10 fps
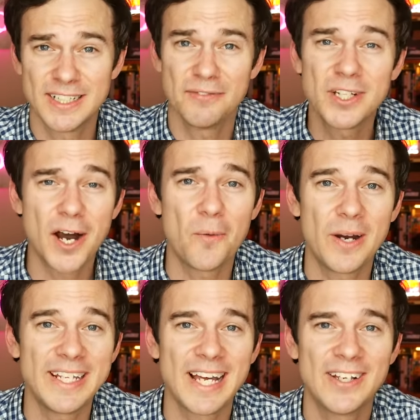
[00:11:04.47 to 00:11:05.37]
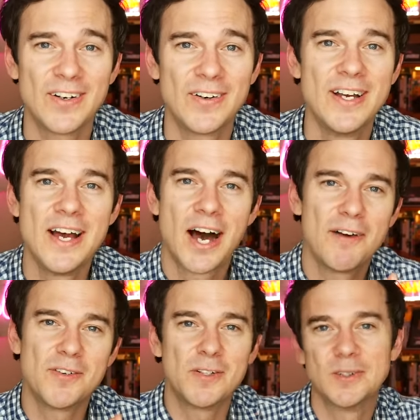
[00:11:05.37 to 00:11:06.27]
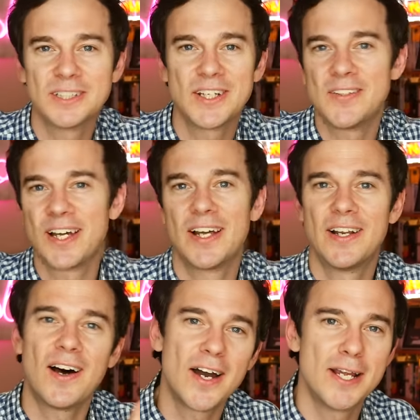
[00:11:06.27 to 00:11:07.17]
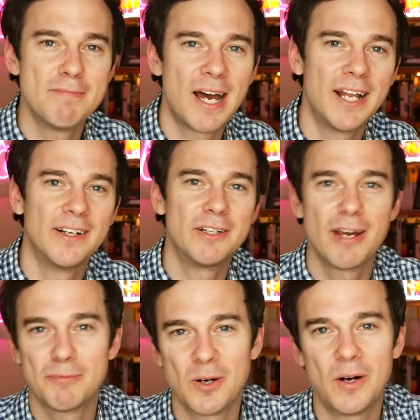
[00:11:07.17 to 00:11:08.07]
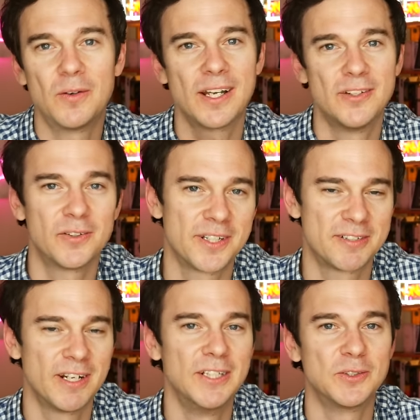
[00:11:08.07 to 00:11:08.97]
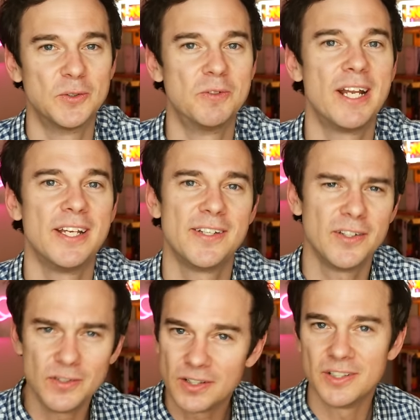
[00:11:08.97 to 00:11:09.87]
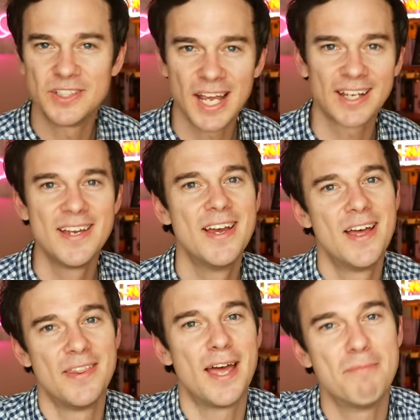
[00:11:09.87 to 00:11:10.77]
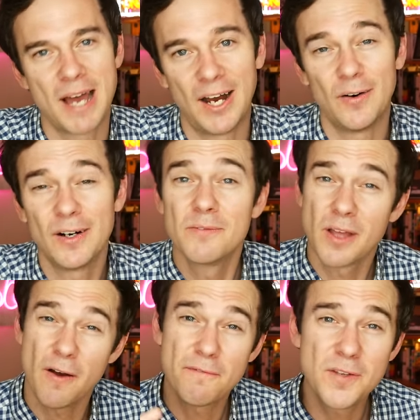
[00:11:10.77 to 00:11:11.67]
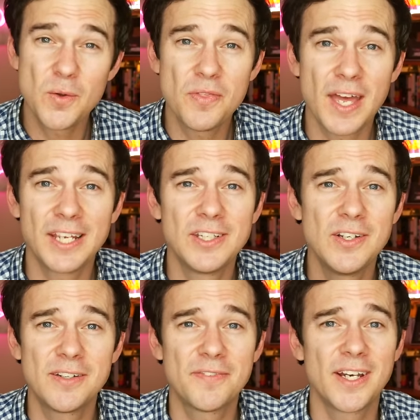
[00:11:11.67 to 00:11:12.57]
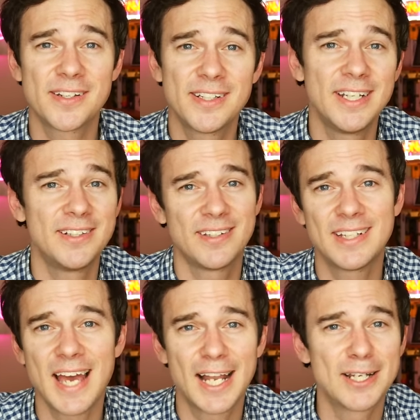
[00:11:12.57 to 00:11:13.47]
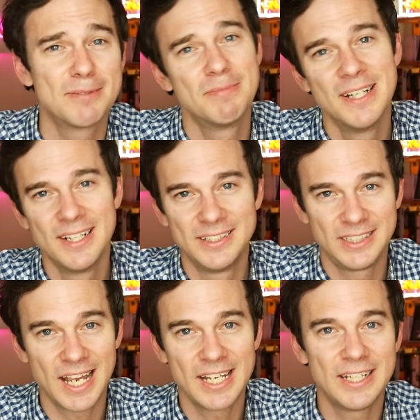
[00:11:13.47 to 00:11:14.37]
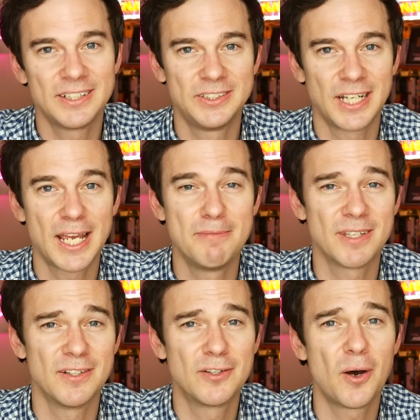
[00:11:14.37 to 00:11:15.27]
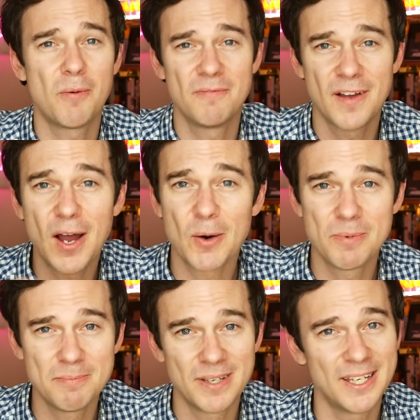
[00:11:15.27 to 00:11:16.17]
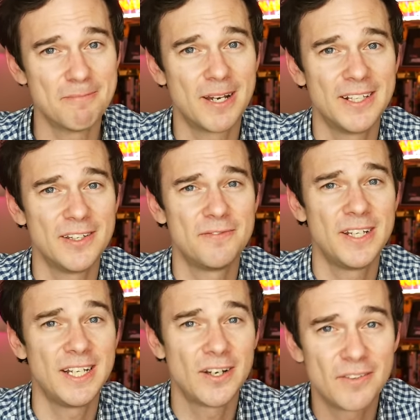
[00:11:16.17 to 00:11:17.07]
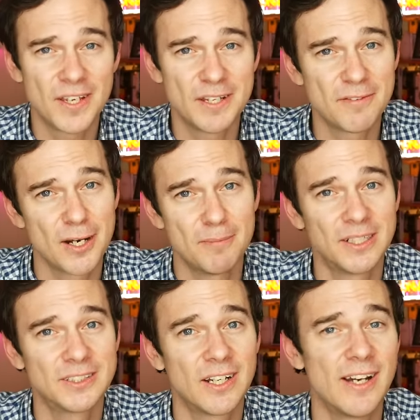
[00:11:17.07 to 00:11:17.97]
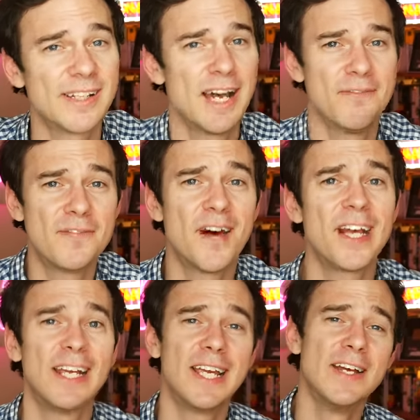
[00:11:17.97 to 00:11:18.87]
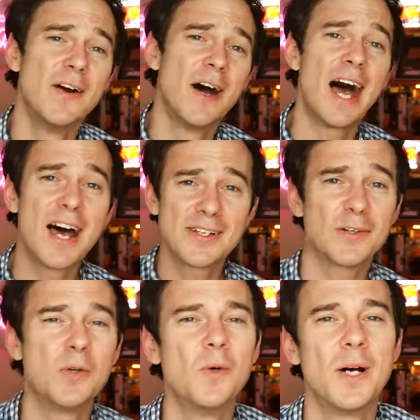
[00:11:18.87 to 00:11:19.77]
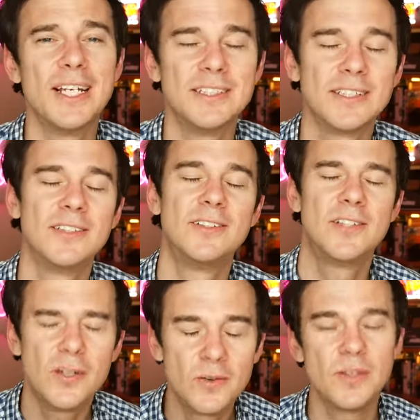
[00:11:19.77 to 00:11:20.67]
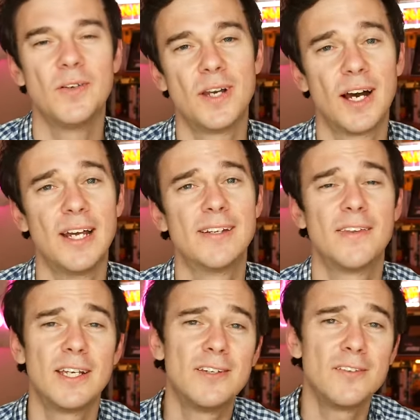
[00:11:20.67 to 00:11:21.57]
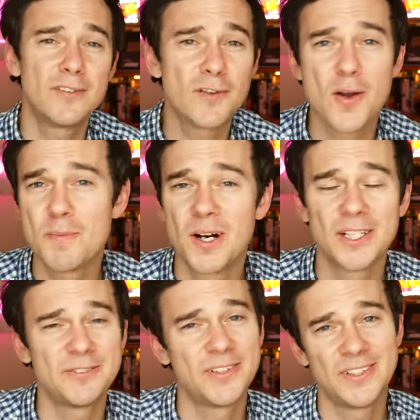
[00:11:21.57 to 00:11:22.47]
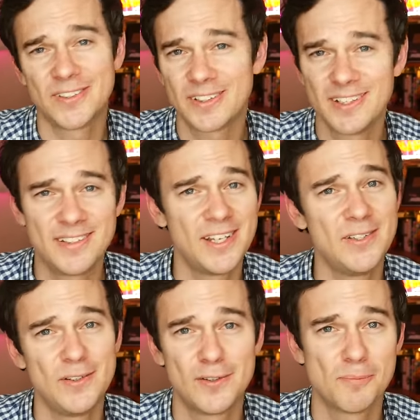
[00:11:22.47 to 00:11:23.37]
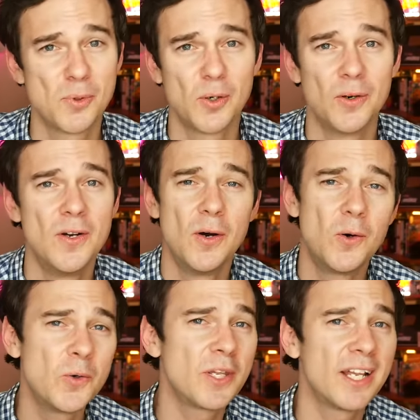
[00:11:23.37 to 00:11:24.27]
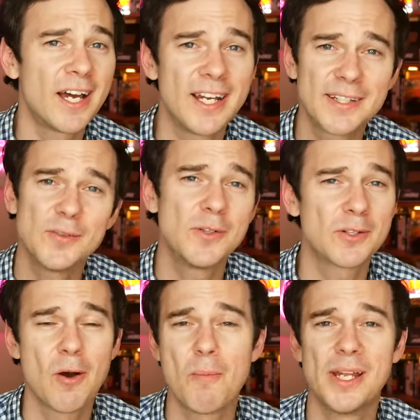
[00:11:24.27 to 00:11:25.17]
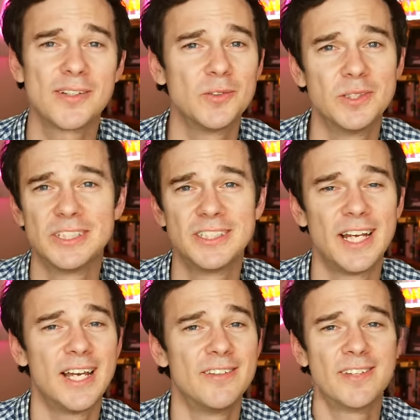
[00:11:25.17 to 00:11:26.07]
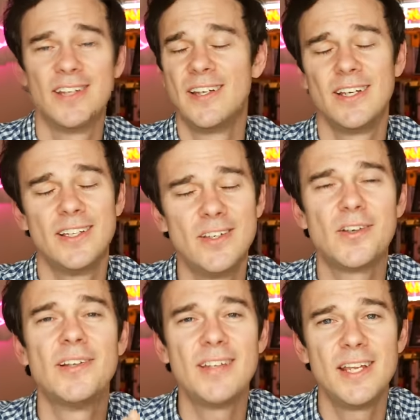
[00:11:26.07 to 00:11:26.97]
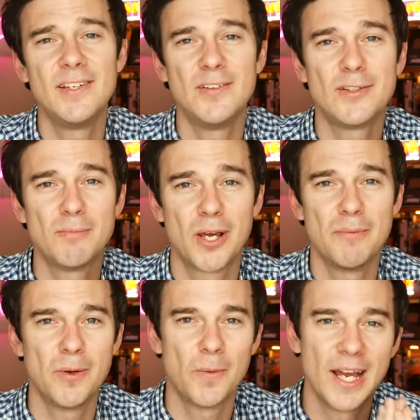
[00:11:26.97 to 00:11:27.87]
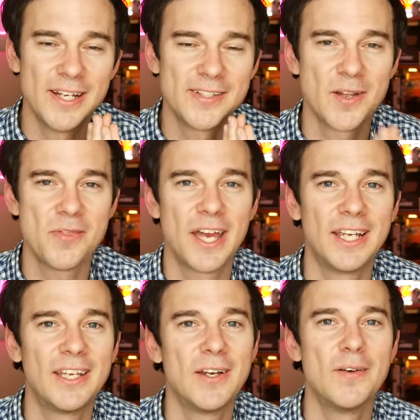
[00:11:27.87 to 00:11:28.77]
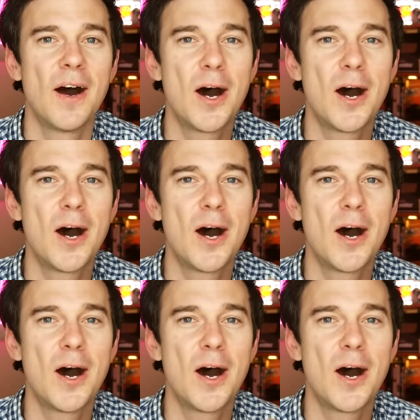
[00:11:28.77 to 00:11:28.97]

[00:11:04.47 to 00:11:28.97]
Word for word: And if you can't wait that long, I've also done Iron Man, Incredible Hulk and Doctor Strange already, so you can check them out a few thank yous firstly to Callum, Jake, James and Tom for helping me make this video. Thank you very much guys. And finally, as always, to you guys, thank you so much for your continued support. All the likes, all the comments, all the shares. You continue to blow me away, so thank you.